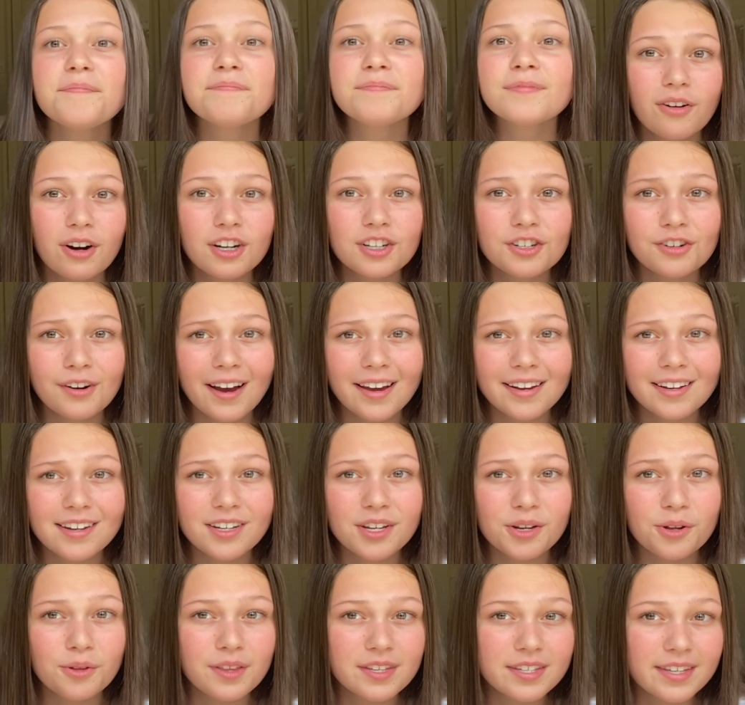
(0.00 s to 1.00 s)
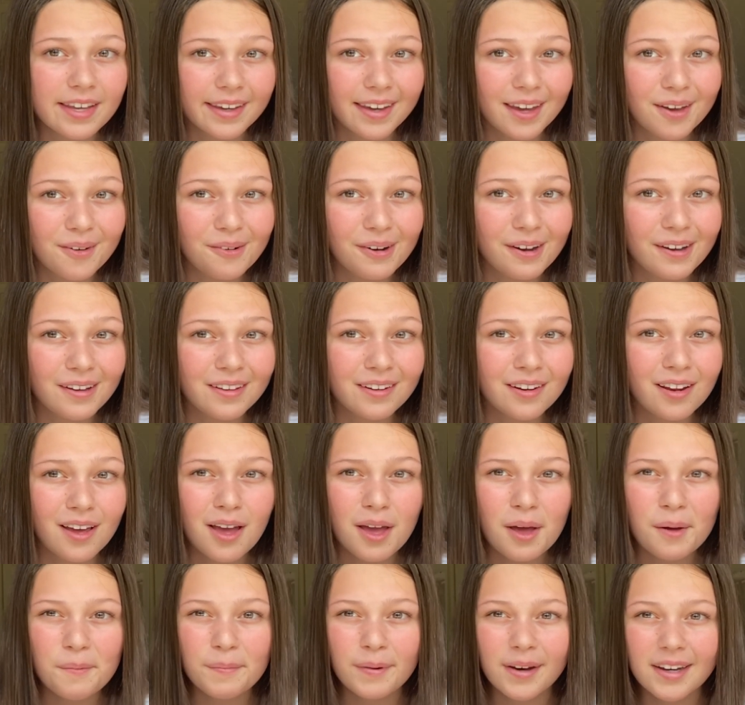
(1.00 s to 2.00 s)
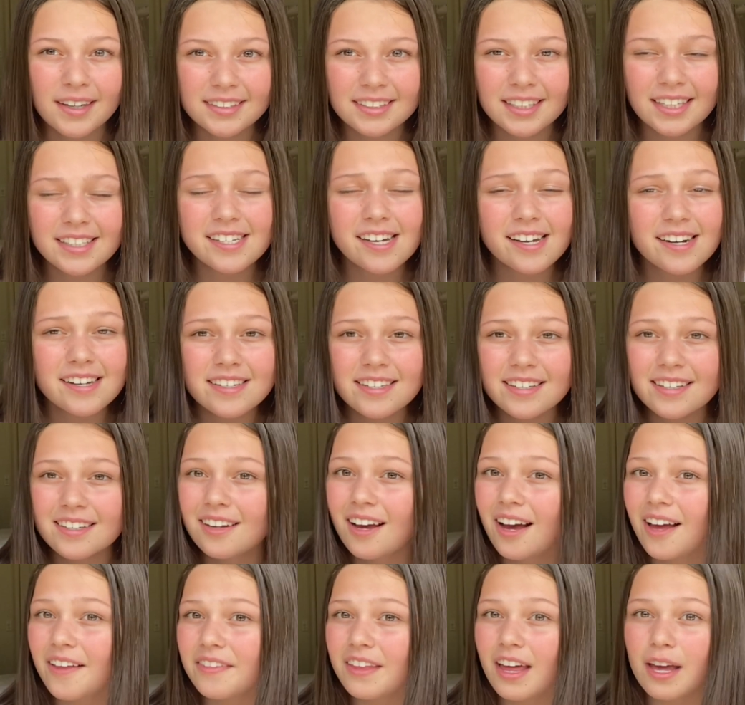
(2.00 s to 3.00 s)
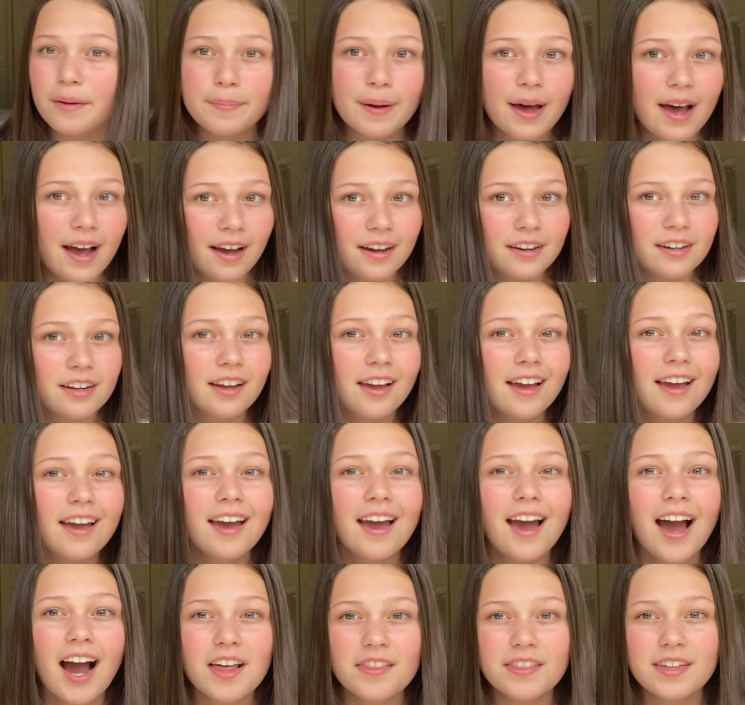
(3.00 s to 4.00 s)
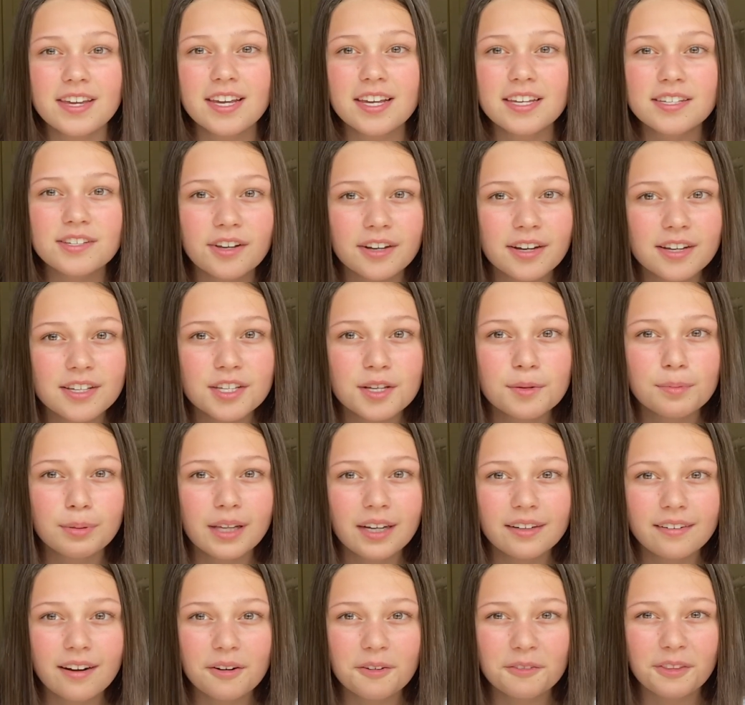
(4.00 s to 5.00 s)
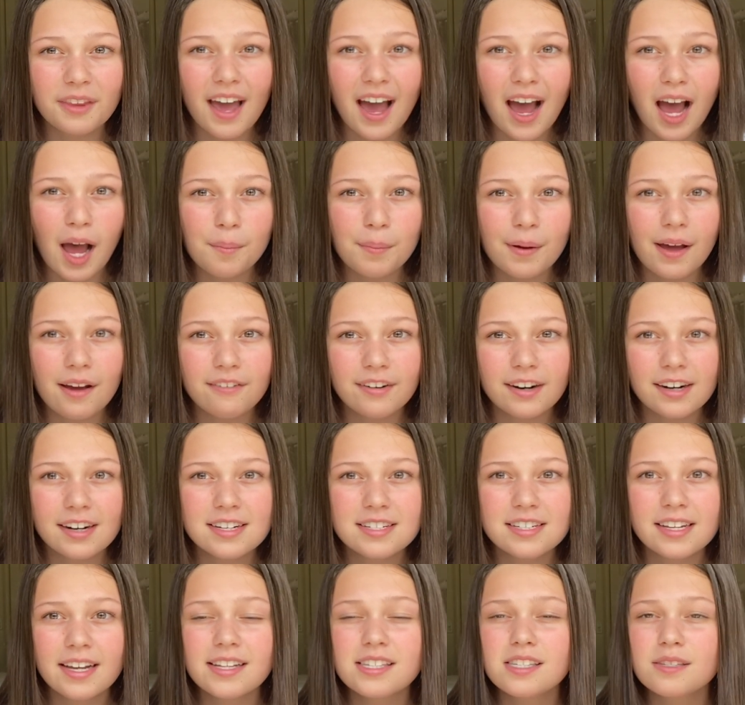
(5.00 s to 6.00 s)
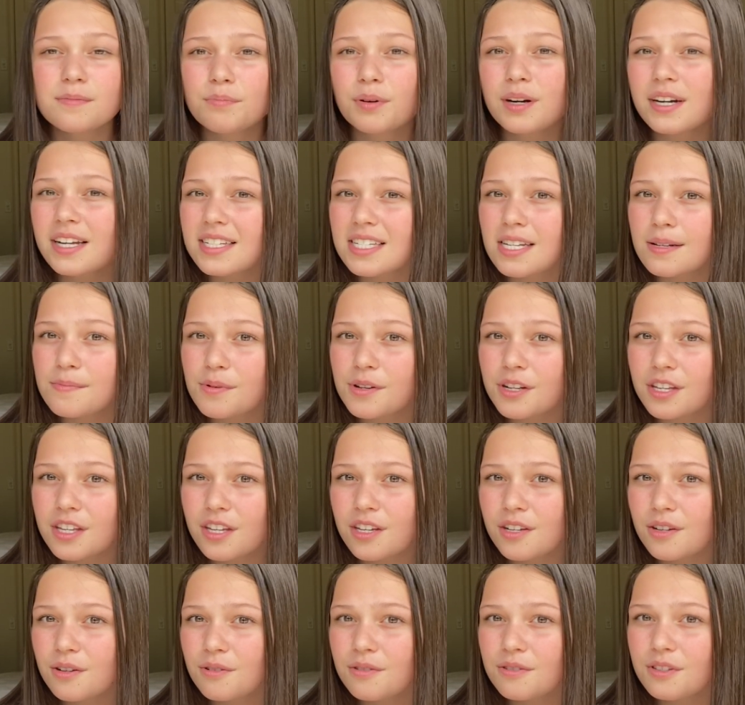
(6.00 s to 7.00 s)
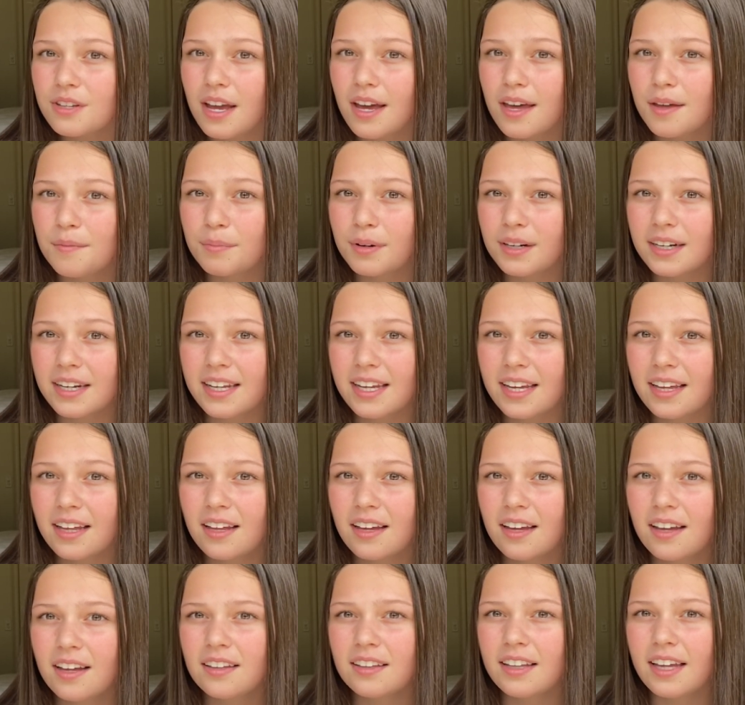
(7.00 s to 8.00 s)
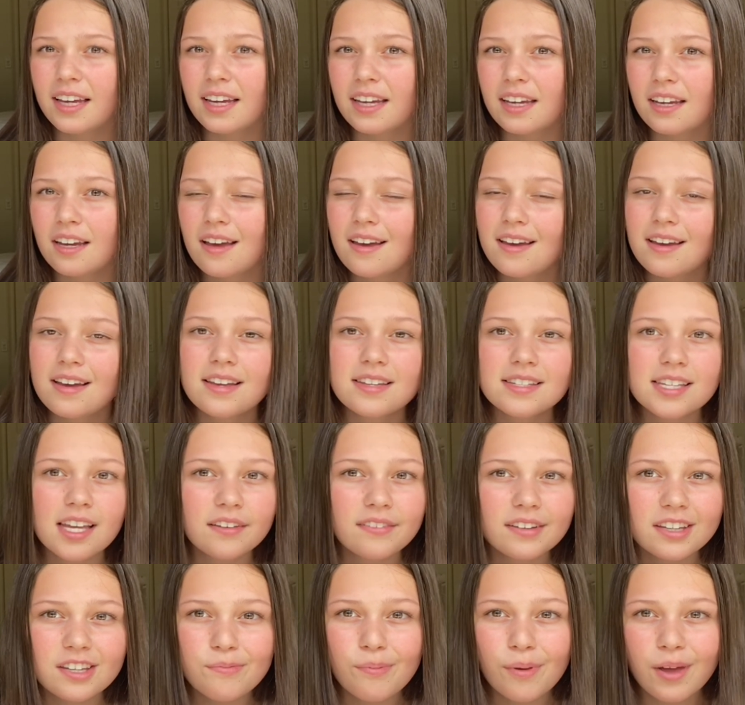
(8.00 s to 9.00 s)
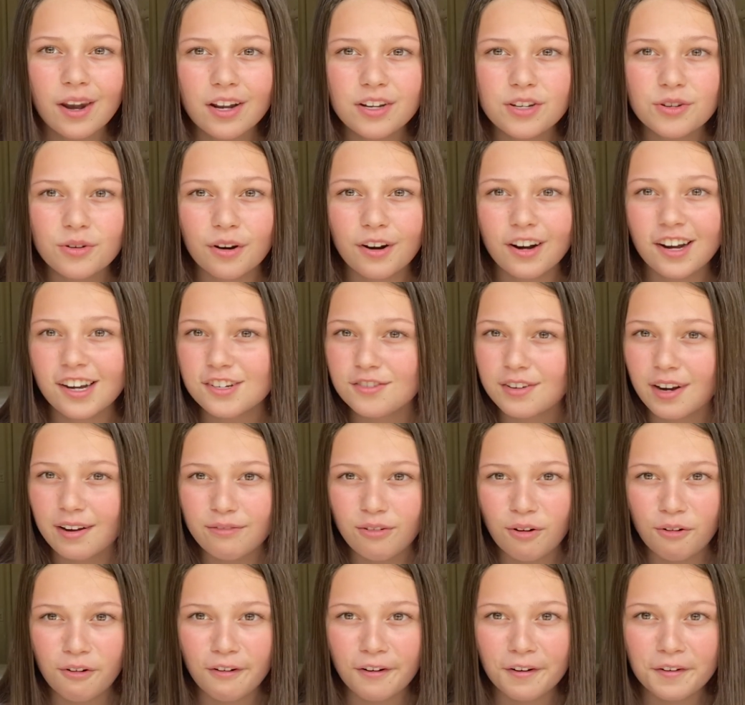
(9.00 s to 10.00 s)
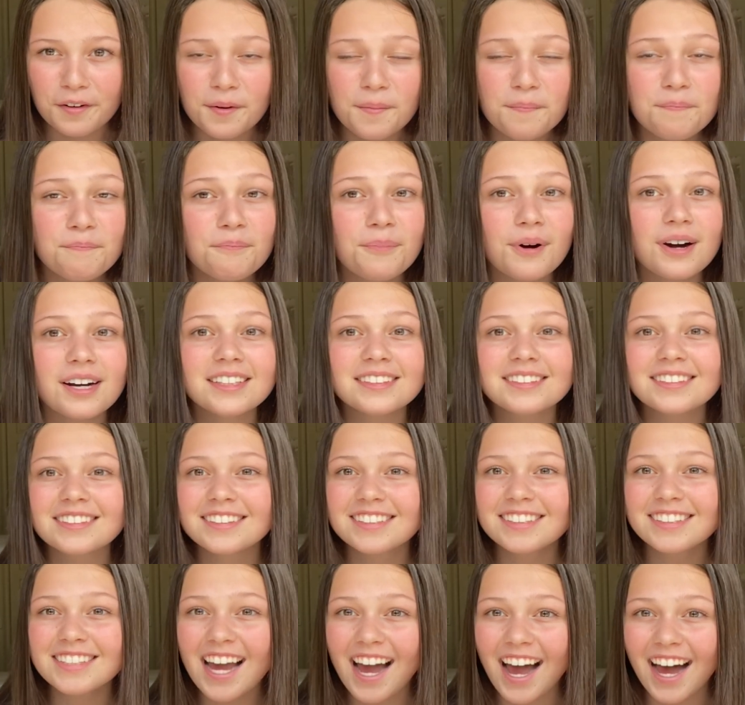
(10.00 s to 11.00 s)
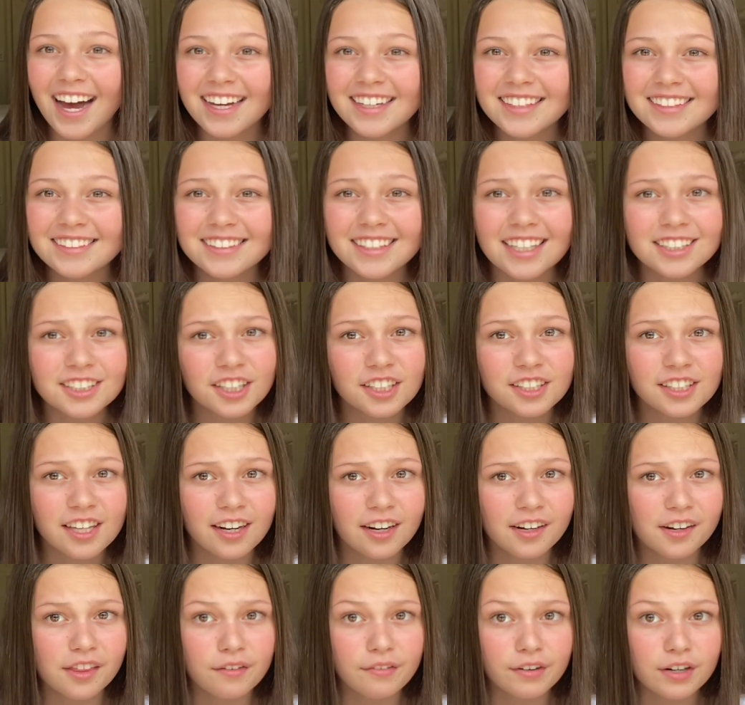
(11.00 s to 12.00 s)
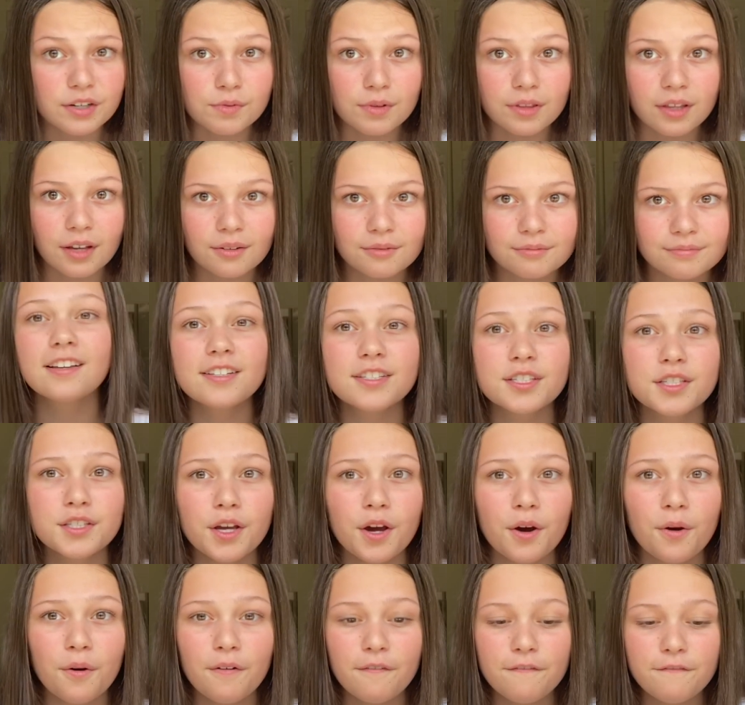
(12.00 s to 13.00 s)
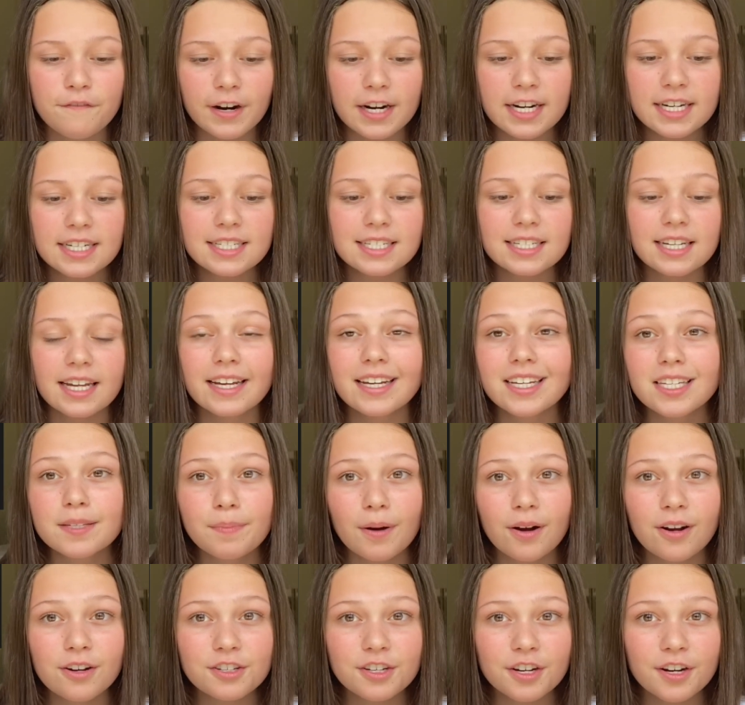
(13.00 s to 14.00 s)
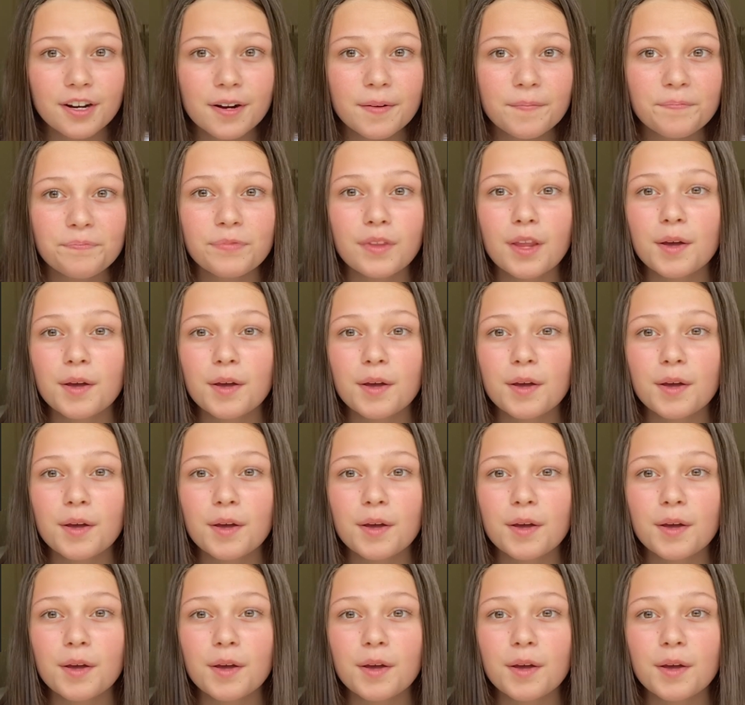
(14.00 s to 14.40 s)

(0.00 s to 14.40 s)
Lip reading: or trying to do the second one, but it's honestly not that bad. I think as long as you play around with the app at first, it's pretty simple to use and pretty like self-explanatory, straightforward. But yeah, let's just get into the first one now. So first, exposure